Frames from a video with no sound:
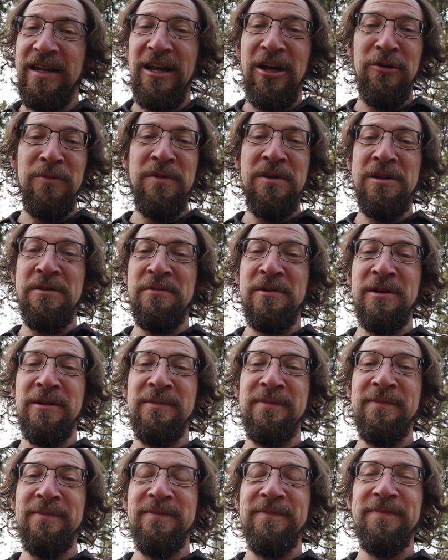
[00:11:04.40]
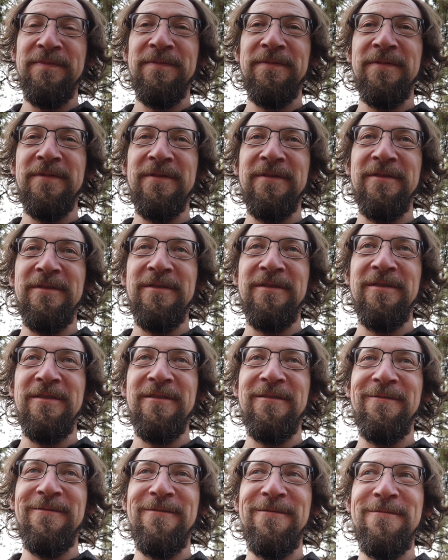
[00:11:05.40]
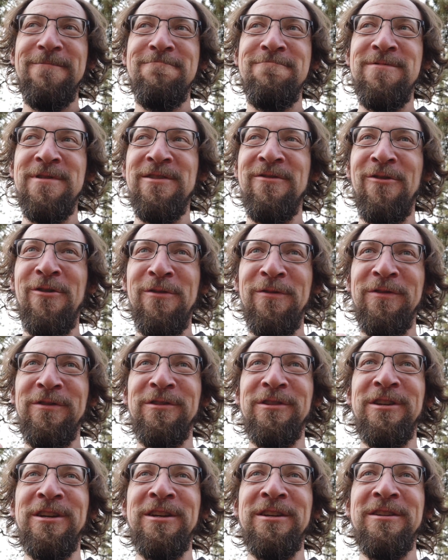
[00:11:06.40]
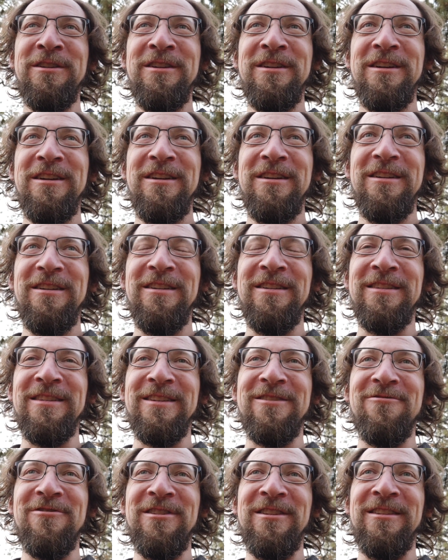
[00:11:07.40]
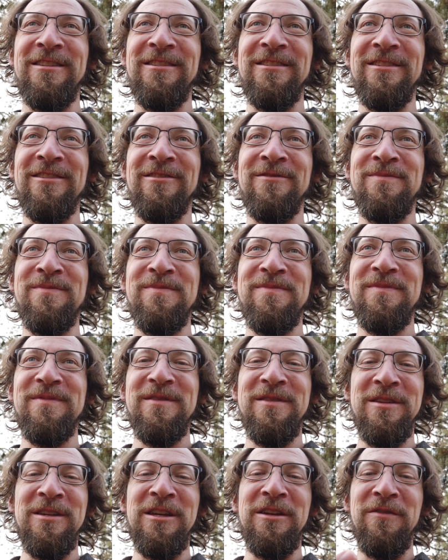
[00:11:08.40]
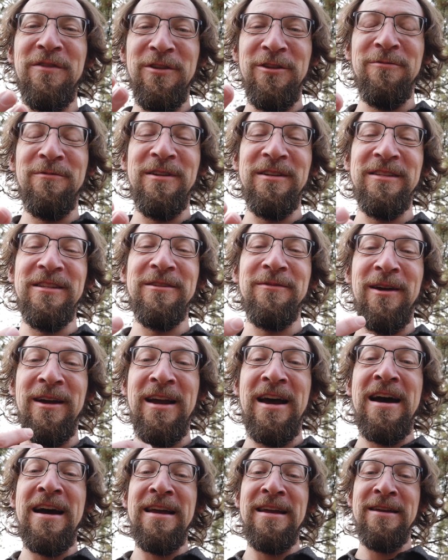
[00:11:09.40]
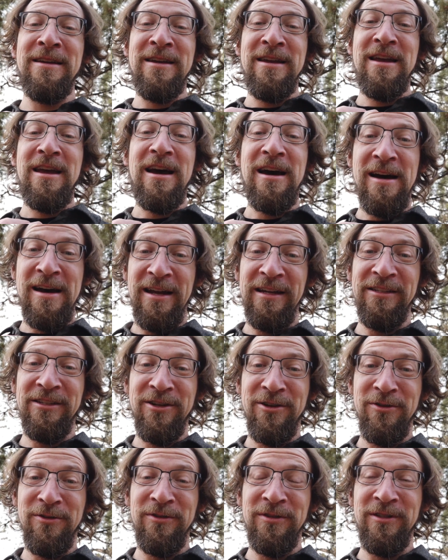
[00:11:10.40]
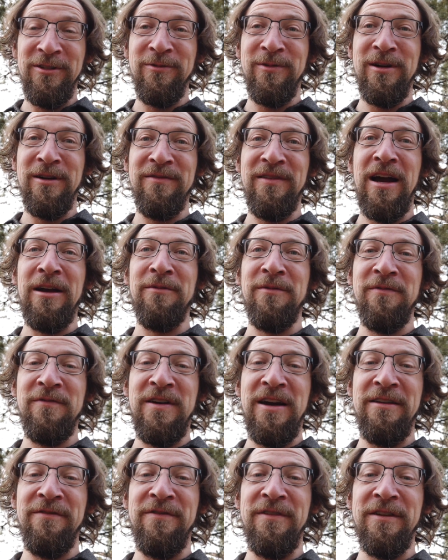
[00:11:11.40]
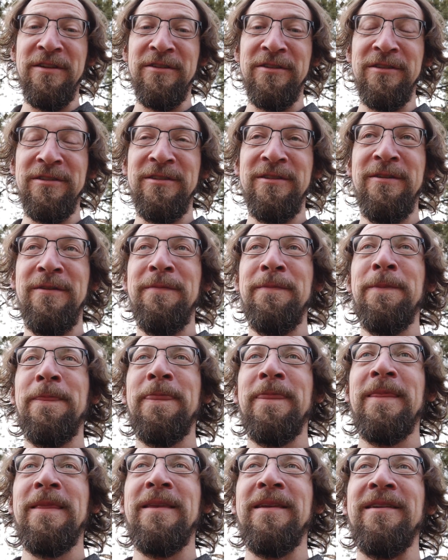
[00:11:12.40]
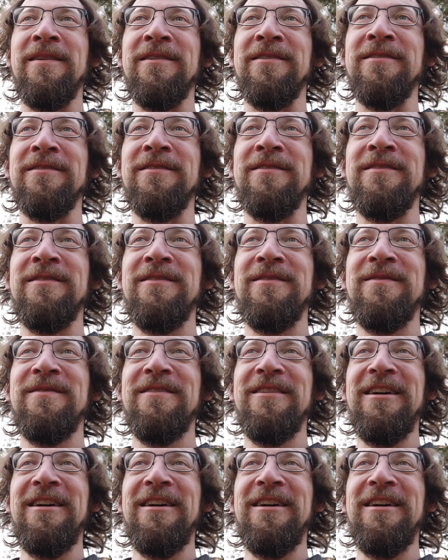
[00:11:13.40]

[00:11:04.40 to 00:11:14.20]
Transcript: to help anyone, but hopefully it's going to give you the reasons why I chose to wear Vibram 5 fingers, because